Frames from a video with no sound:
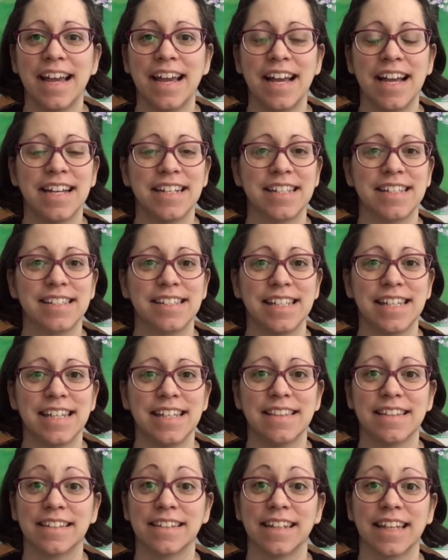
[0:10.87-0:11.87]
to see
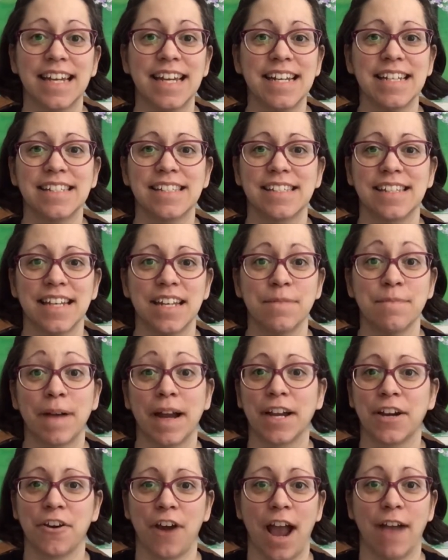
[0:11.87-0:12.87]
the latest in my
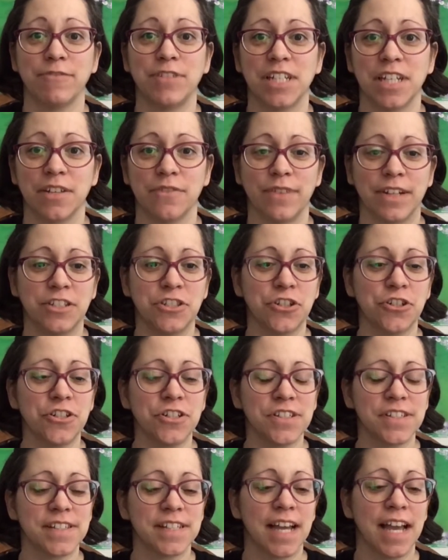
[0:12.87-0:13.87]
crafting
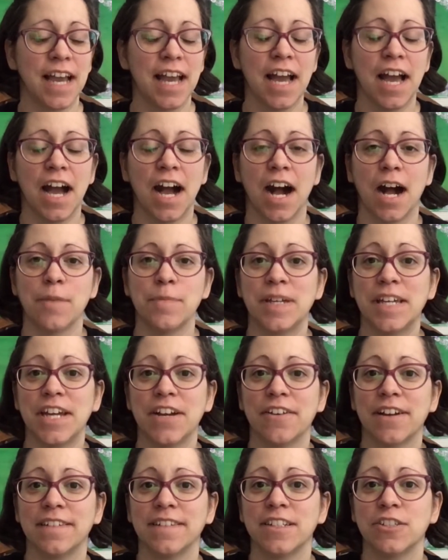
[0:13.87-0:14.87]
adventures. Here
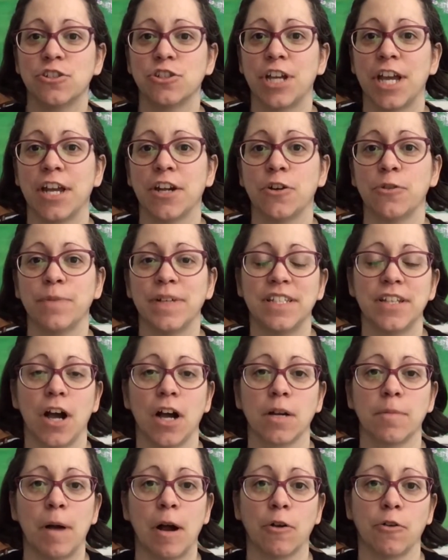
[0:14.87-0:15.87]
on this channel we talk
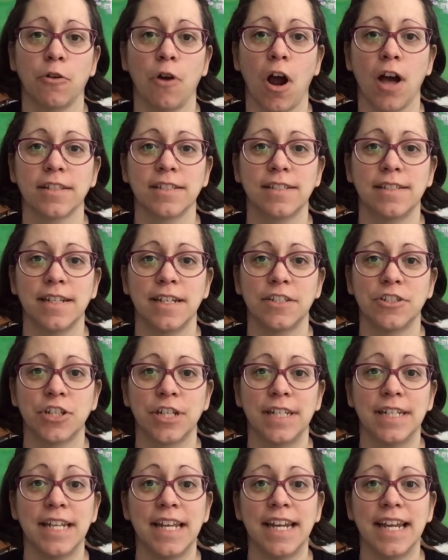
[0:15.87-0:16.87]
about cross stitch
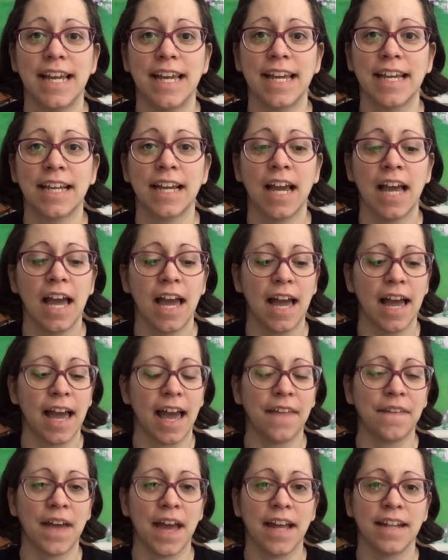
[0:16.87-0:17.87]
and knitting,
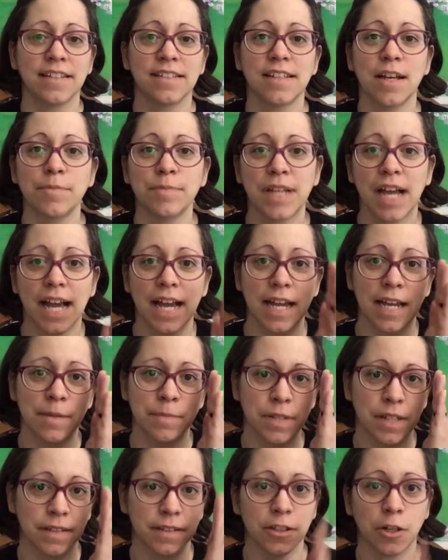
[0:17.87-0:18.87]
and then sometimes
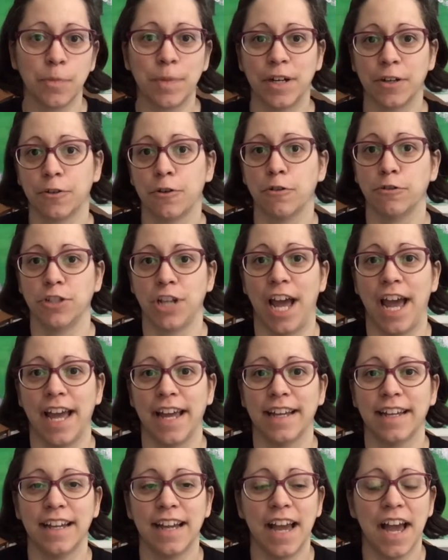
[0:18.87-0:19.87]
a little bit of
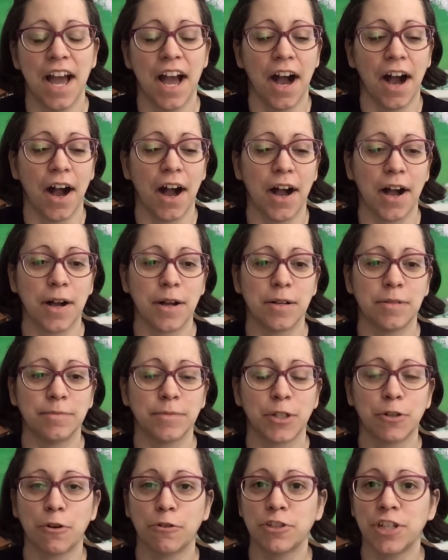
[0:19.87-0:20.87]
crochet.
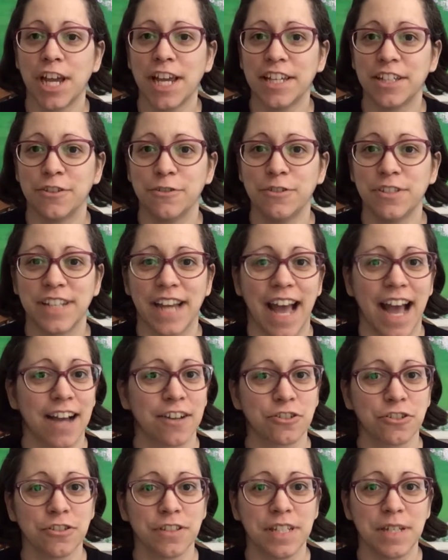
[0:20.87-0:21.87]
Crochet used to
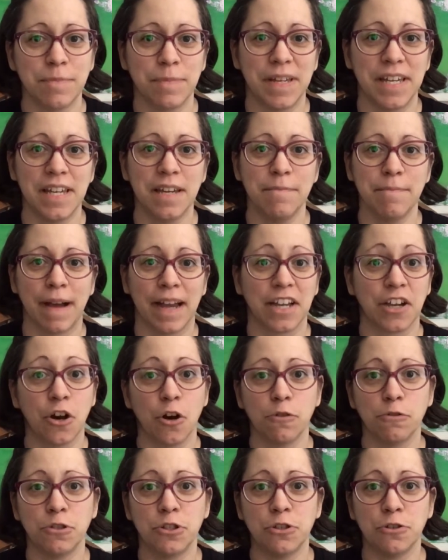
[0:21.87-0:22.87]
actually be my
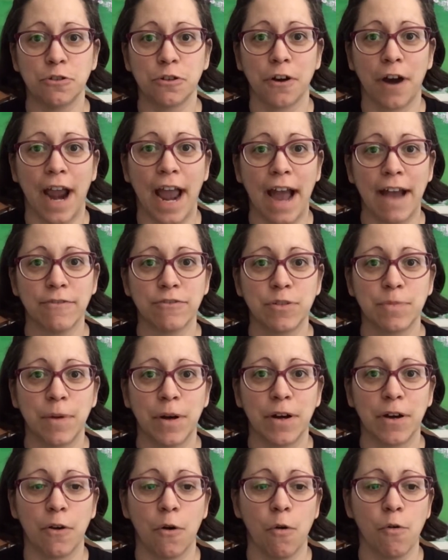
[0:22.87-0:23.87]
go-to craft,
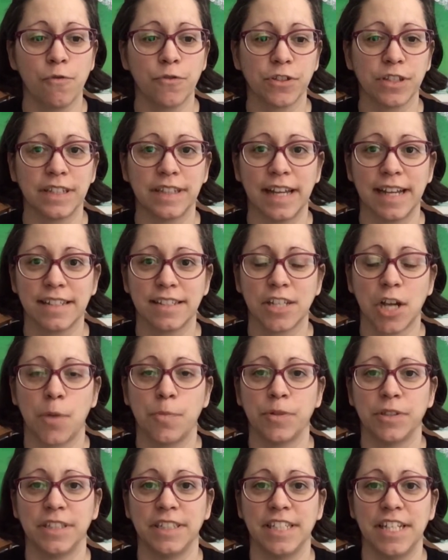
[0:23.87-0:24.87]
but over the last
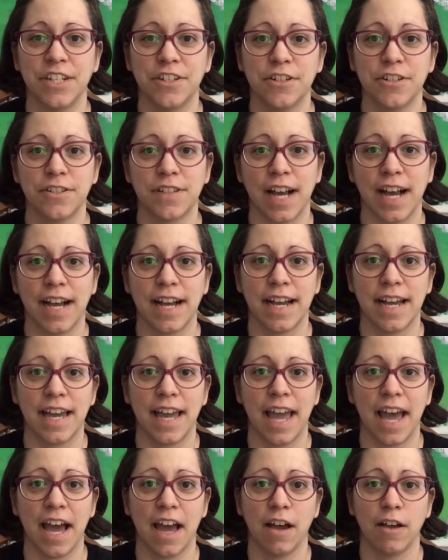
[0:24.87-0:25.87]
couple of years I
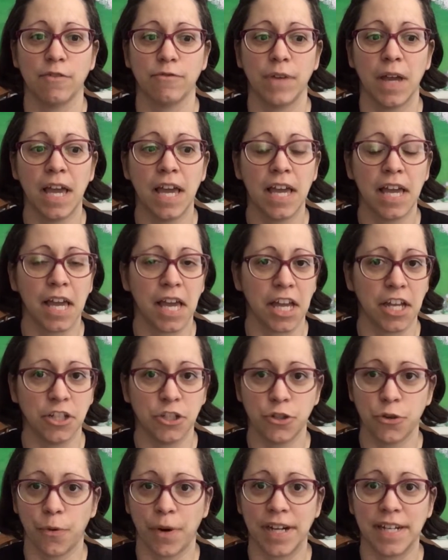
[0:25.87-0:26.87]
have
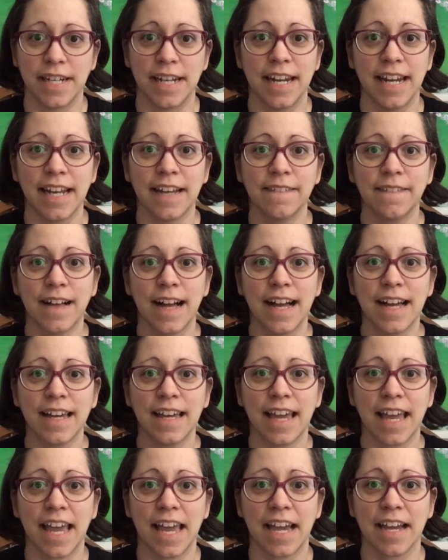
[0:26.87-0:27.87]
enjoyed knitting a lot,
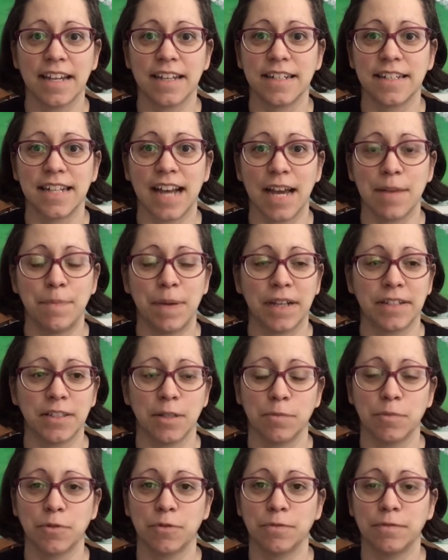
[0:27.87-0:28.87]
and I picked
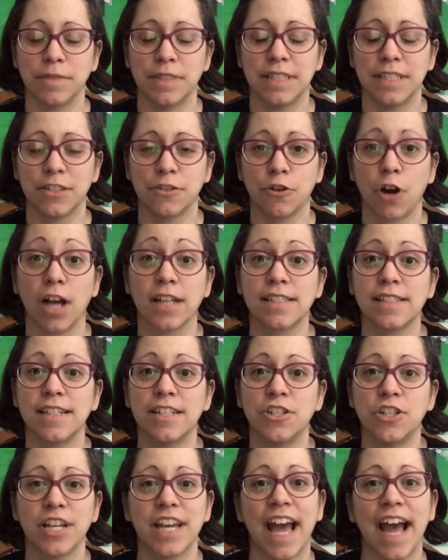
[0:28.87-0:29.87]
up cross
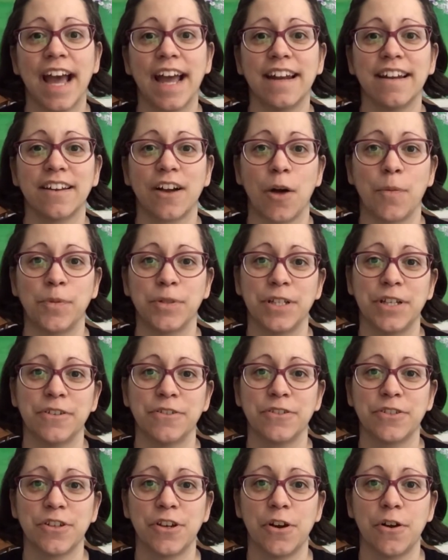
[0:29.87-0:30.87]
stitch again a couple
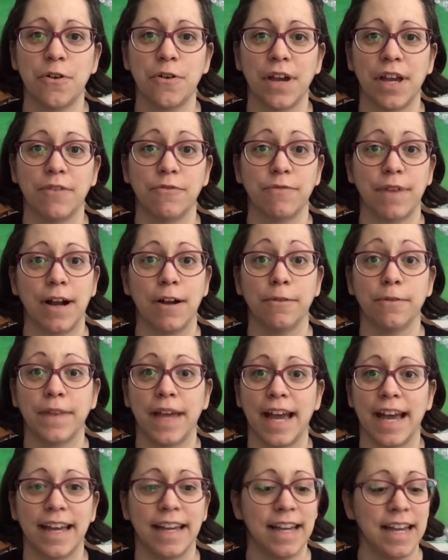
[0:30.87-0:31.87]
years ago and found
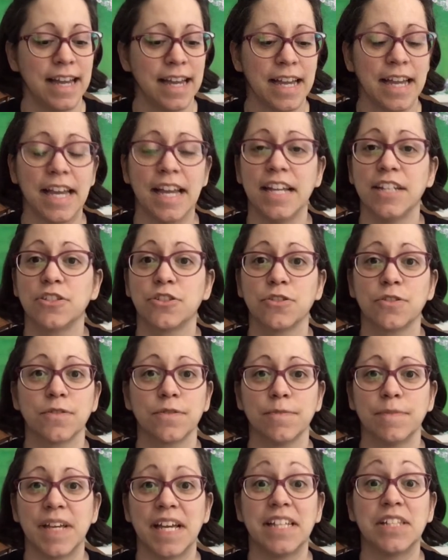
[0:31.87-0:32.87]
that it's
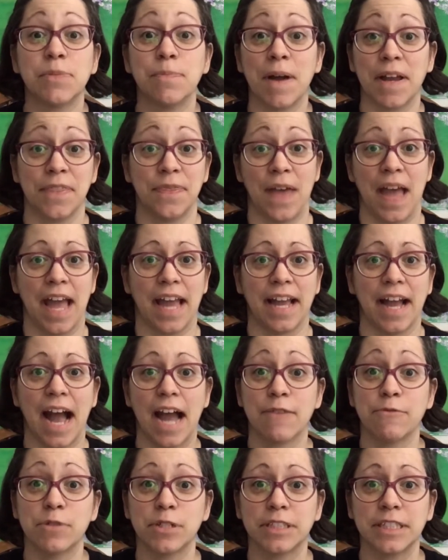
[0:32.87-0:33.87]
my thing. I
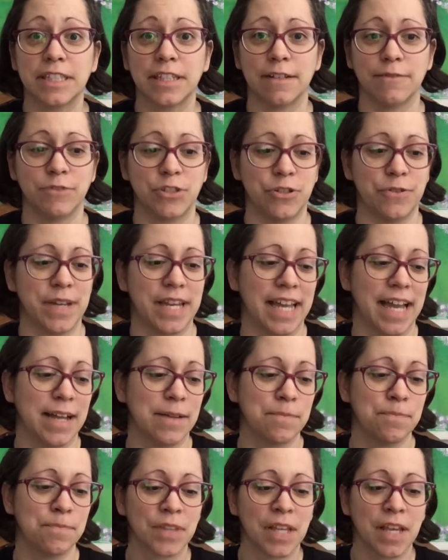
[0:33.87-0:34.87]
really love doing it.
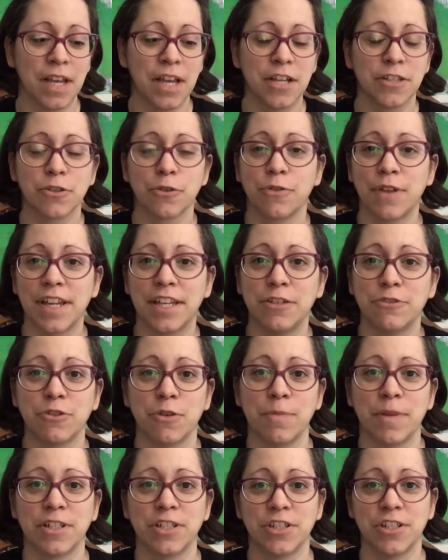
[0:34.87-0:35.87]
So thank you so
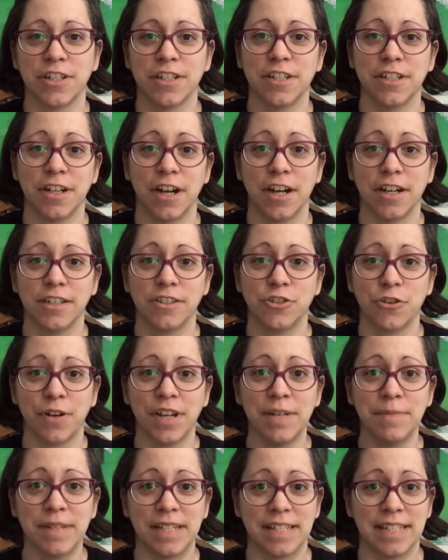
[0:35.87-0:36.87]
much to
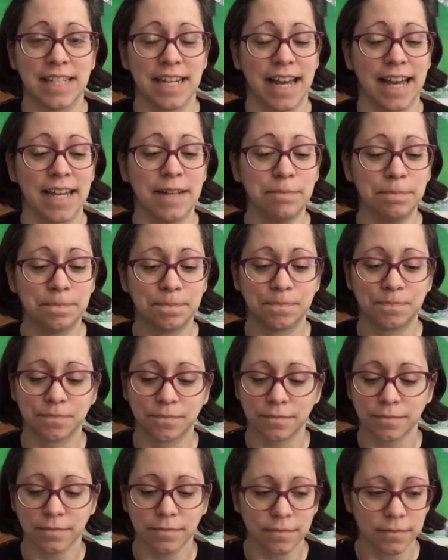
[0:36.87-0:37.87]
join me today.
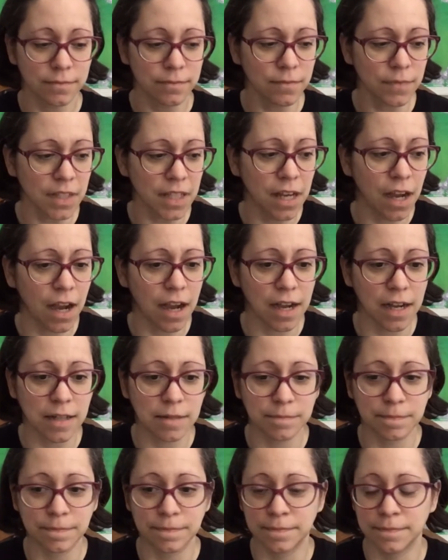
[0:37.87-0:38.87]

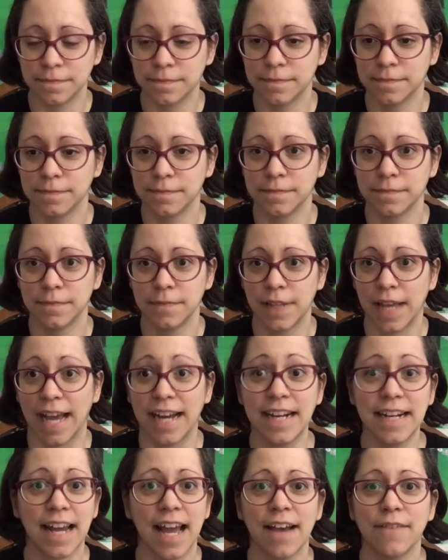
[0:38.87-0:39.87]
I
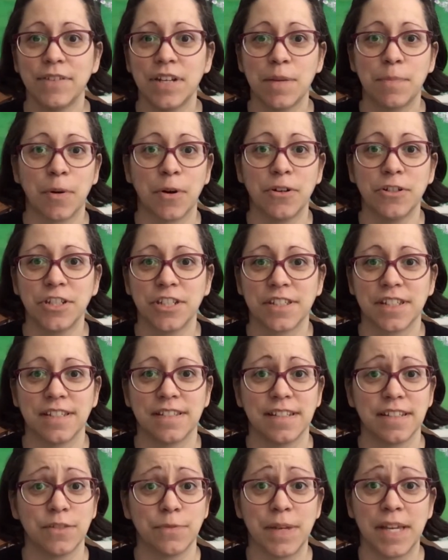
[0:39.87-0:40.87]
didn't have any purchases
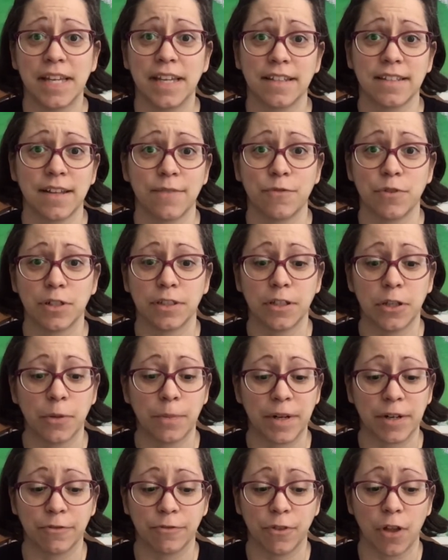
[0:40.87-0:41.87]
this week except for a little bit
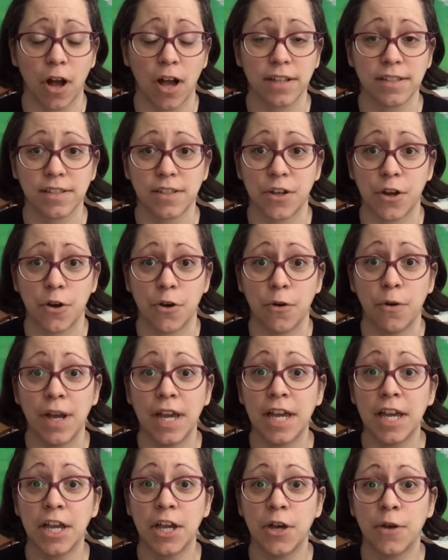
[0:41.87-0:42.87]
of floss to go
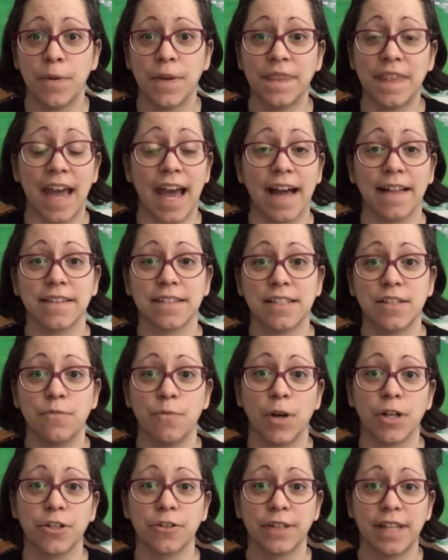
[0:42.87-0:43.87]
with the Alice in
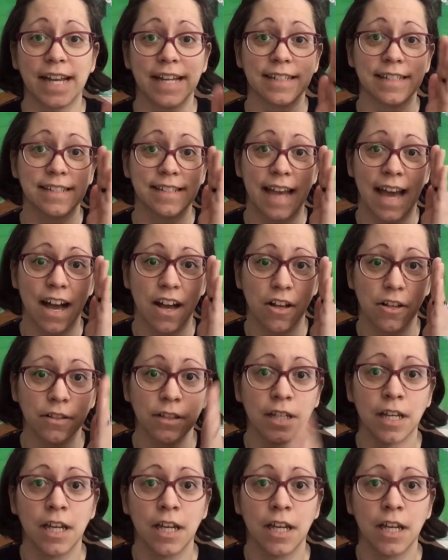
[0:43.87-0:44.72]
Wonderland sale